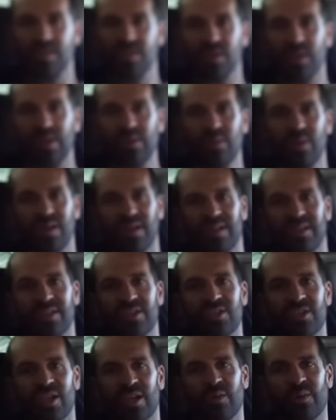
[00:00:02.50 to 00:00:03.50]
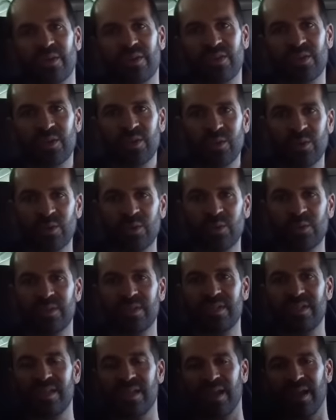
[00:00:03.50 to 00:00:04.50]
So I wanted to share with you
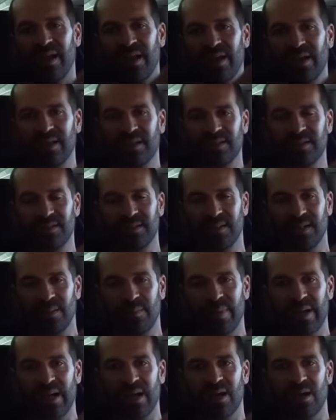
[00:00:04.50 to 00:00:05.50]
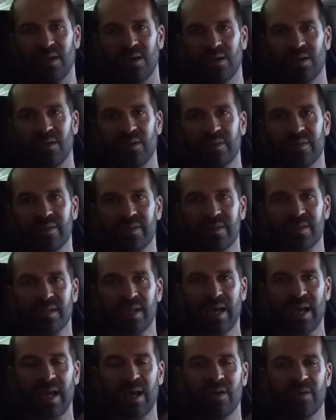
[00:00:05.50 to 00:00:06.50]
today about
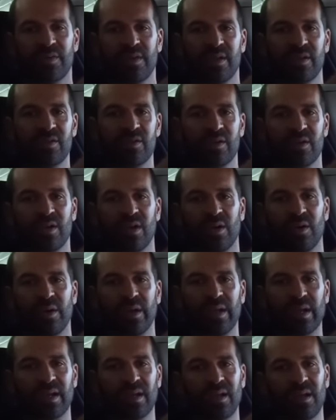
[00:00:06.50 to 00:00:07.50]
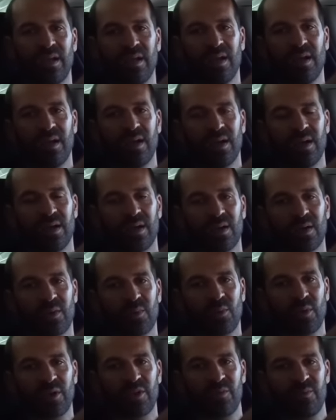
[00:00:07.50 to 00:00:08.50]
how things are going
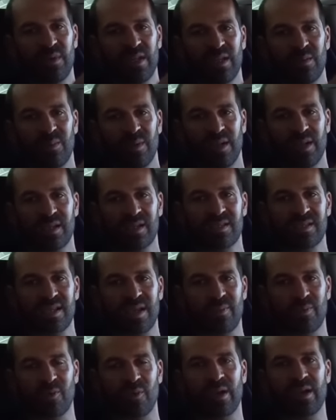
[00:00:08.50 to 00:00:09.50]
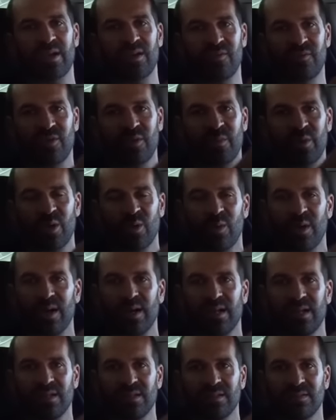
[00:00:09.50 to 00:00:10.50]
with me being separated from
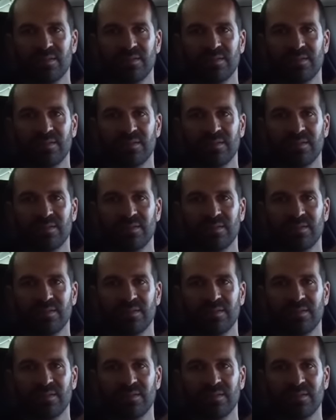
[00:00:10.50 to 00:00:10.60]
Noelle